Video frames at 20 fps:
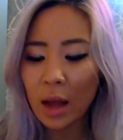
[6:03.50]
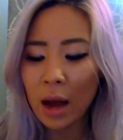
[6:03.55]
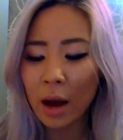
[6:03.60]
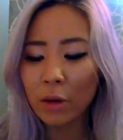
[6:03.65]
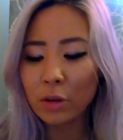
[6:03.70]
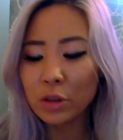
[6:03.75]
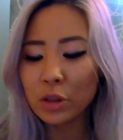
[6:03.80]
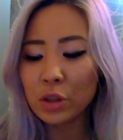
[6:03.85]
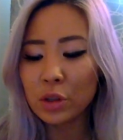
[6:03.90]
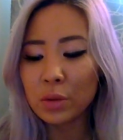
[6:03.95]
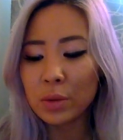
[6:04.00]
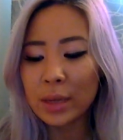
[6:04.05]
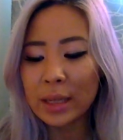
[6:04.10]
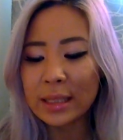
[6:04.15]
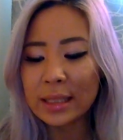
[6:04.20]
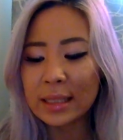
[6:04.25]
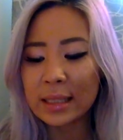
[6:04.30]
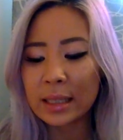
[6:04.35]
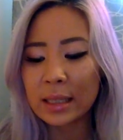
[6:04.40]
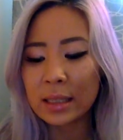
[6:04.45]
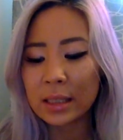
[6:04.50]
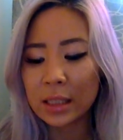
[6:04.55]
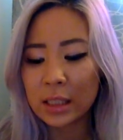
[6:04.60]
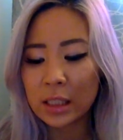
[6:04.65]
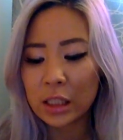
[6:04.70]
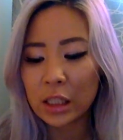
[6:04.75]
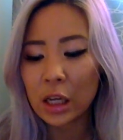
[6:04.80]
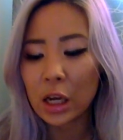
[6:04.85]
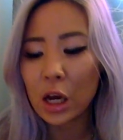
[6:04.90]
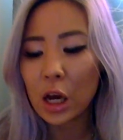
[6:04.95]
how to
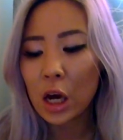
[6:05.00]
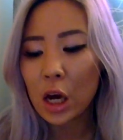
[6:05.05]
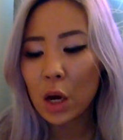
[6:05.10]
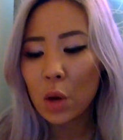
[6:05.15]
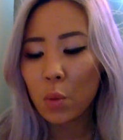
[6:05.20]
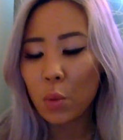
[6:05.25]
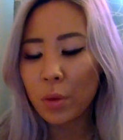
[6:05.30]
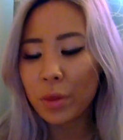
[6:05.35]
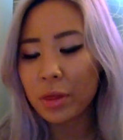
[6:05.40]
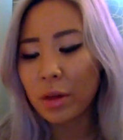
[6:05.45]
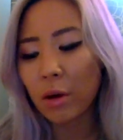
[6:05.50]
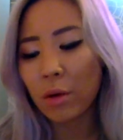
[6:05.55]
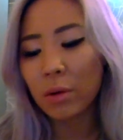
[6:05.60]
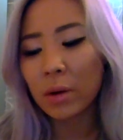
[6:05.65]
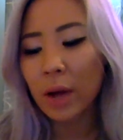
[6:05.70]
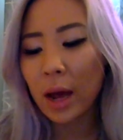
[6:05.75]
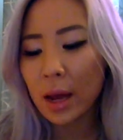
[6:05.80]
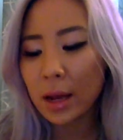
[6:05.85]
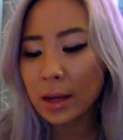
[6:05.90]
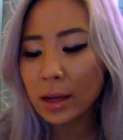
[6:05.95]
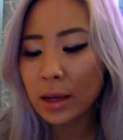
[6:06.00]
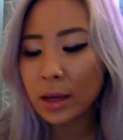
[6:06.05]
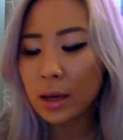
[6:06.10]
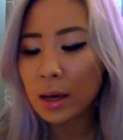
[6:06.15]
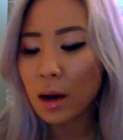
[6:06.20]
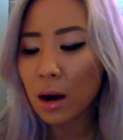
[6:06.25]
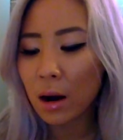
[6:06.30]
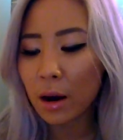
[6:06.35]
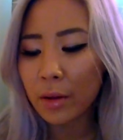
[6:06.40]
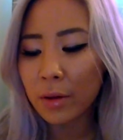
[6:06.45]
exist without
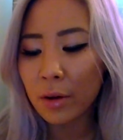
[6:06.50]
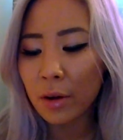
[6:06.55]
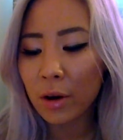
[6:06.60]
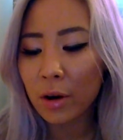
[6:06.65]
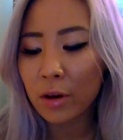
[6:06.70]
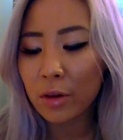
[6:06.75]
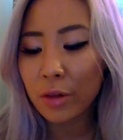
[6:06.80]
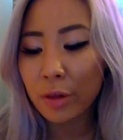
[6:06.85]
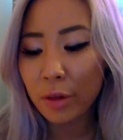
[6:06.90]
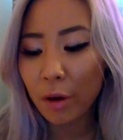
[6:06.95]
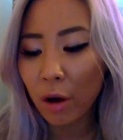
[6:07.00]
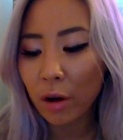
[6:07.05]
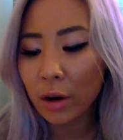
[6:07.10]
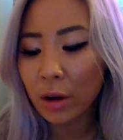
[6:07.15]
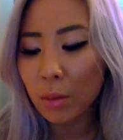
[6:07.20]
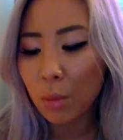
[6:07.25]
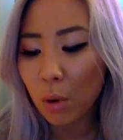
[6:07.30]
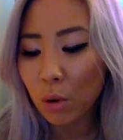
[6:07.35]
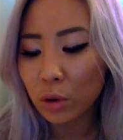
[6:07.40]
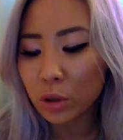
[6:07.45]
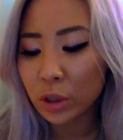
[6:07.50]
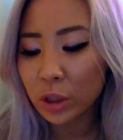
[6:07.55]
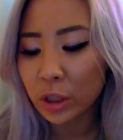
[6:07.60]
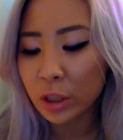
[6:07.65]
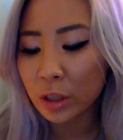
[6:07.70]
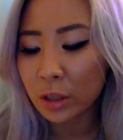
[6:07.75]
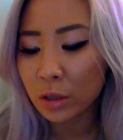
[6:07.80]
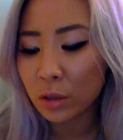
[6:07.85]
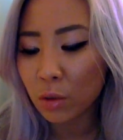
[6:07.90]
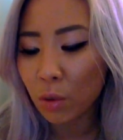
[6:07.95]
any other thought,
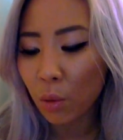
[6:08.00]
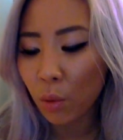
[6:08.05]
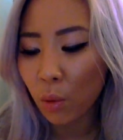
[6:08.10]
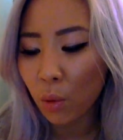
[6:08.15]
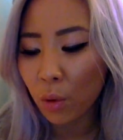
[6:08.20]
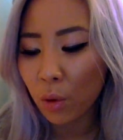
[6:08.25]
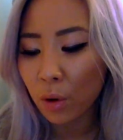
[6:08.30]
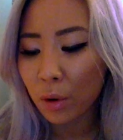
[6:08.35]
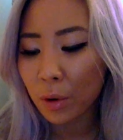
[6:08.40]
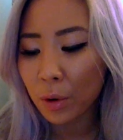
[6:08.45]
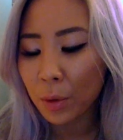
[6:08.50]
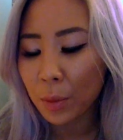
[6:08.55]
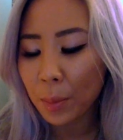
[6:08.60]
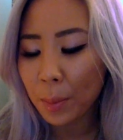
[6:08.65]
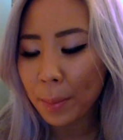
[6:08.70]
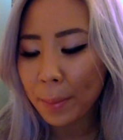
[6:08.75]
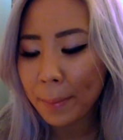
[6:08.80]
emotion, or